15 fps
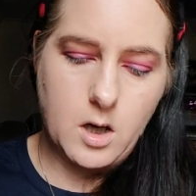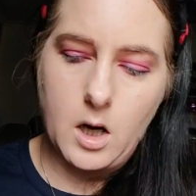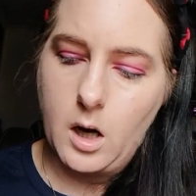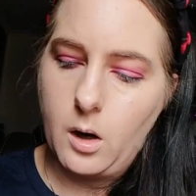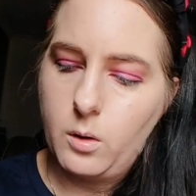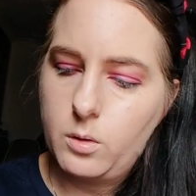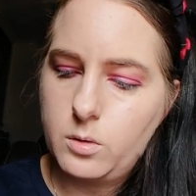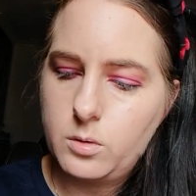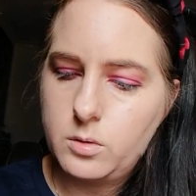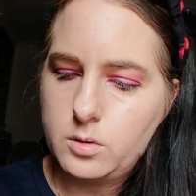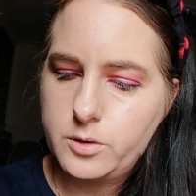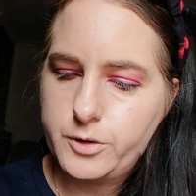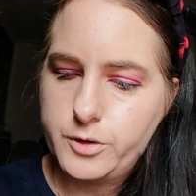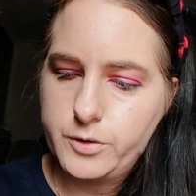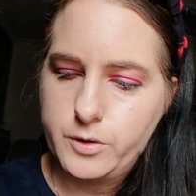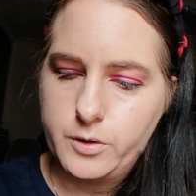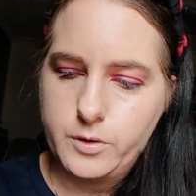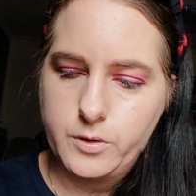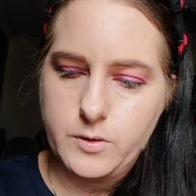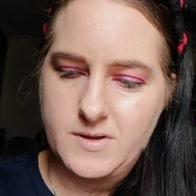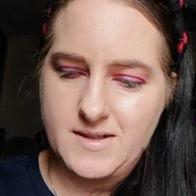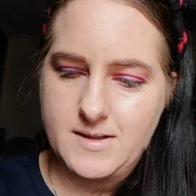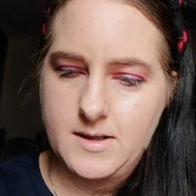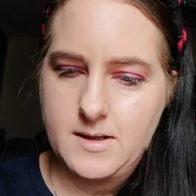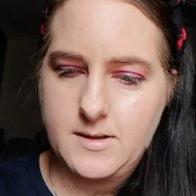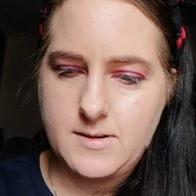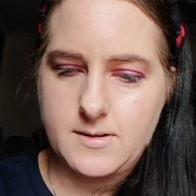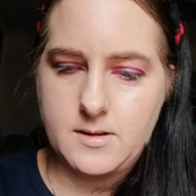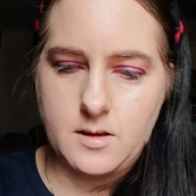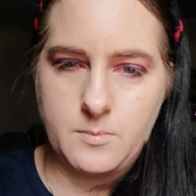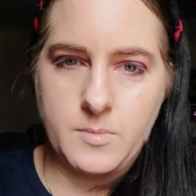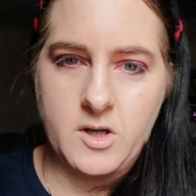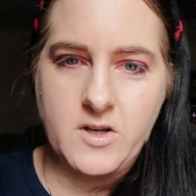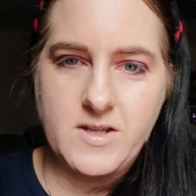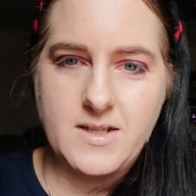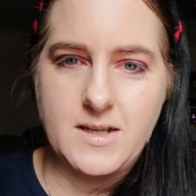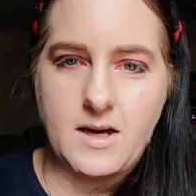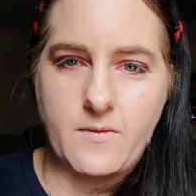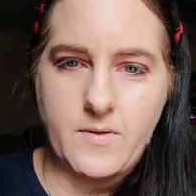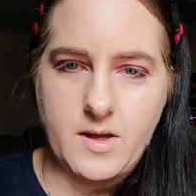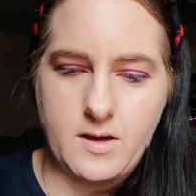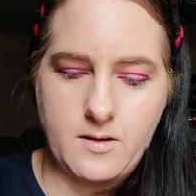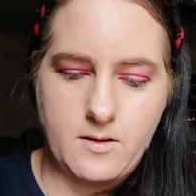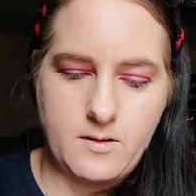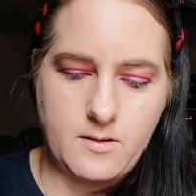Hold your horses, I might have it.